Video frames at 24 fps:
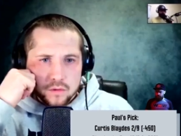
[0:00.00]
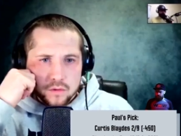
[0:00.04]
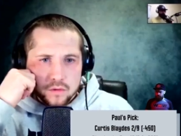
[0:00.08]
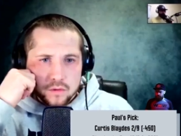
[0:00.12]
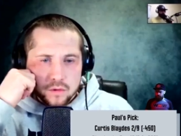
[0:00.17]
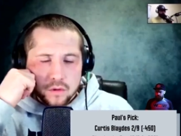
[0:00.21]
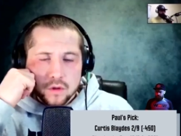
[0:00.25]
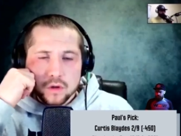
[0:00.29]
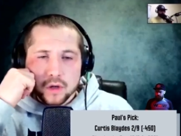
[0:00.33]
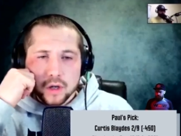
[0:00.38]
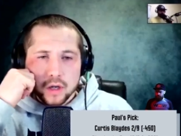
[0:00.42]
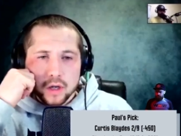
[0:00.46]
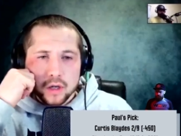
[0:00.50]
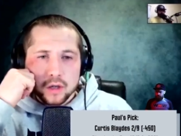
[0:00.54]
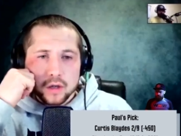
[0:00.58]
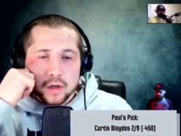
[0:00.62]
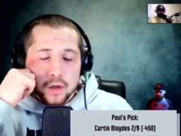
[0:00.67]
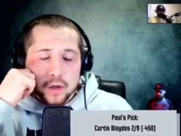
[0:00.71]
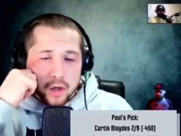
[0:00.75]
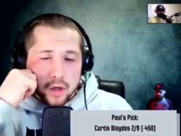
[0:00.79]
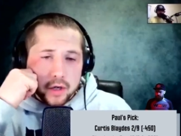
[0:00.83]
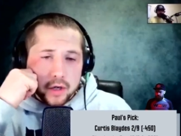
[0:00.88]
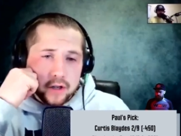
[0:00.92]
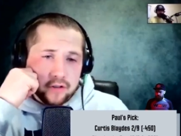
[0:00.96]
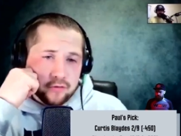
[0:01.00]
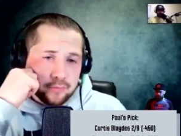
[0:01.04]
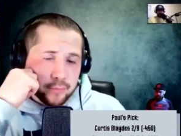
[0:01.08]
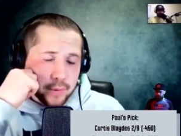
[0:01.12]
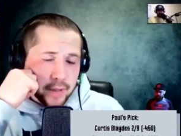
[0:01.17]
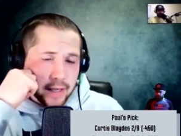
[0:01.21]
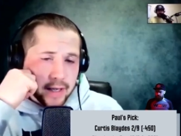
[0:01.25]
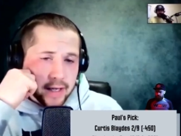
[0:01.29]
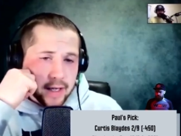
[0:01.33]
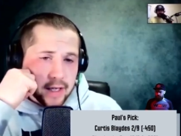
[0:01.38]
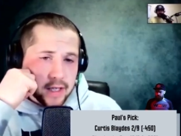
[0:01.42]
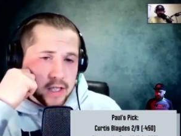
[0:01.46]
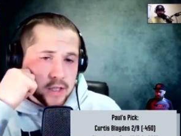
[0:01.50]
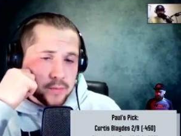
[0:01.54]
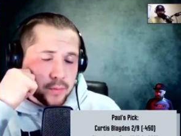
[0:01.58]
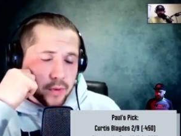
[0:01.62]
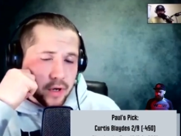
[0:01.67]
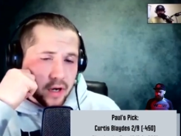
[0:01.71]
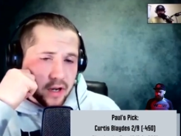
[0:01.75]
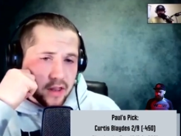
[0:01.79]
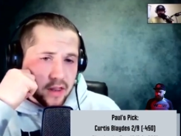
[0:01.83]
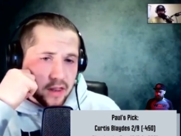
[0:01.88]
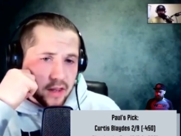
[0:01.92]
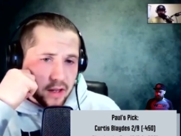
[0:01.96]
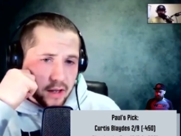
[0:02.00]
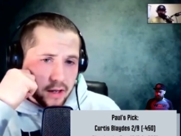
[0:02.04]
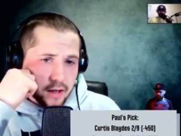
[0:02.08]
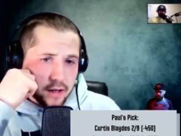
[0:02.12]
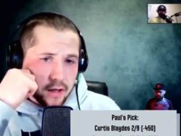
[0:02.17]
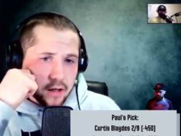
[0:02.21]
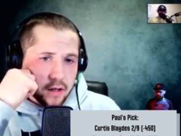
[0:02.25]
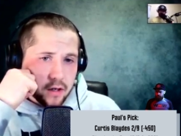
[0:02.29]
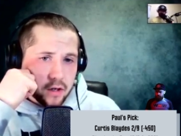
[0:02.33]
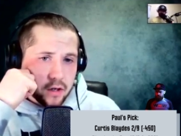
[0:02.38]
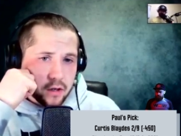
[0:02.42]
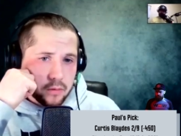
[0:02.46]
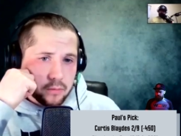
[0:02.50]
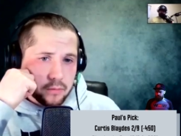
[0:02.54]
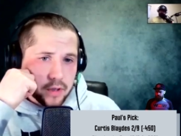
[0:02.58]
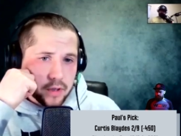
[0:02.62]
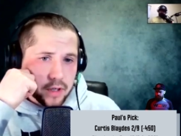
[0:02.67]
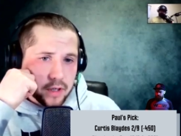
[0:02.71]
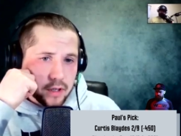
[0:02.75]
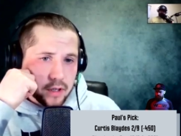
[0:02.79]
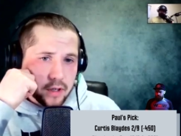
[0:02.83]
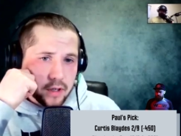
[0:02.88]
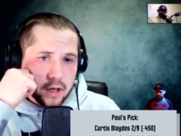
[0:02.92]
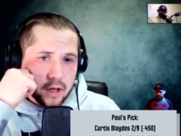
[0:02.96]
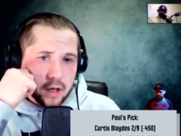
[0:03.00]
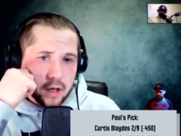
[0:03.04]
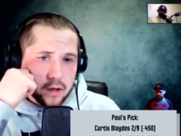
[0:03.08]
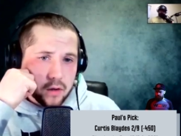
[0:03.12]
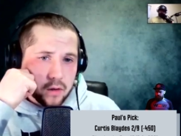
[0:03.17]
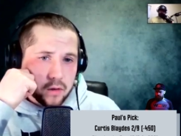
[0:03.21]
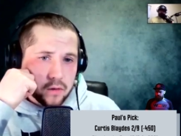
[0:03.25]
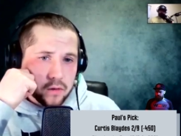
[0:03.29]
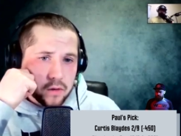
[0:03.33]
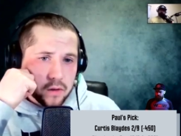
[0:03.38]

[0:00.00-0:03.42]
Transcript: Okay, I have Blaydes, but I think it'll come by TKO.